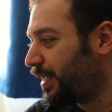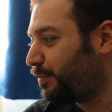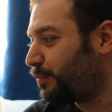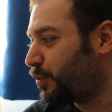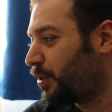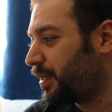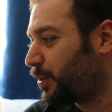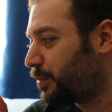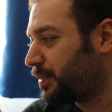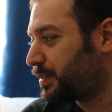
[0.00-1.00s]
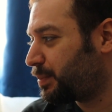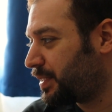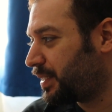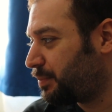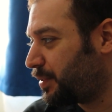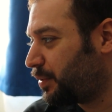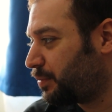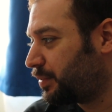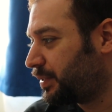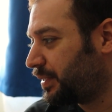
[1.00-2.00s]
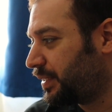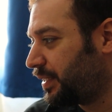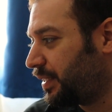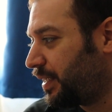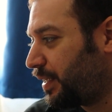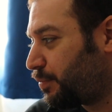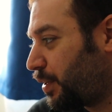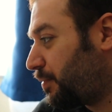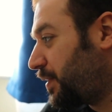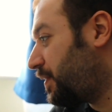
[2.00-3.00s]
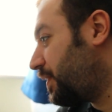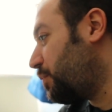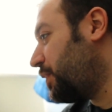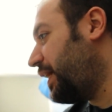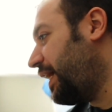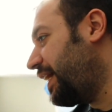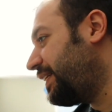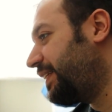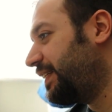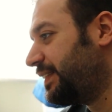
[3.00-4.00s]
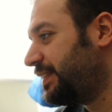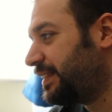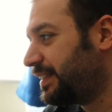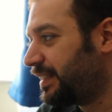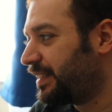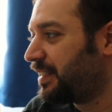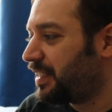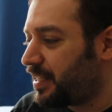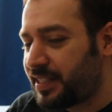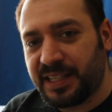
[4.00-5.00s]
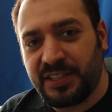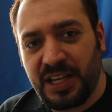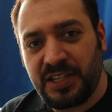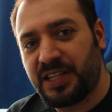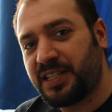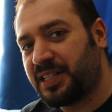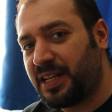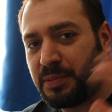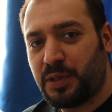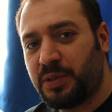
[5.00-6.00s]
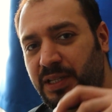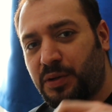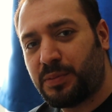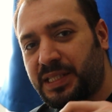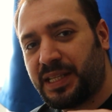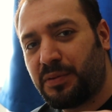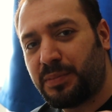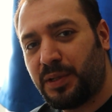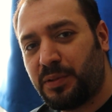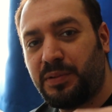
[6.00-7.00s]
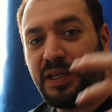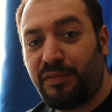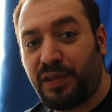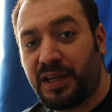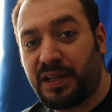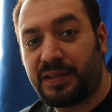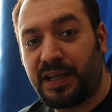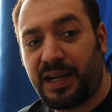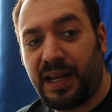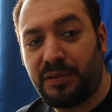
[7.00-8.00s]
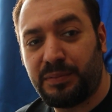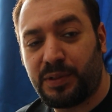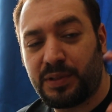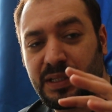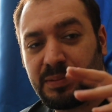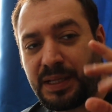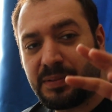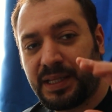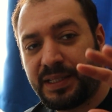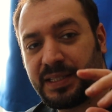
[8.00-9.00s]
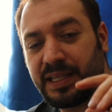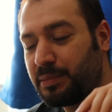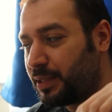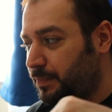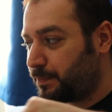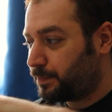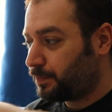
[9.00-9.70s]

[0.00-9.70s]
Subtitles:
If you've got any comments, please let me know. If you have anything you want to add, any suggestions, let me know in the comments down below, if they are allowed, because sometimes I disable them.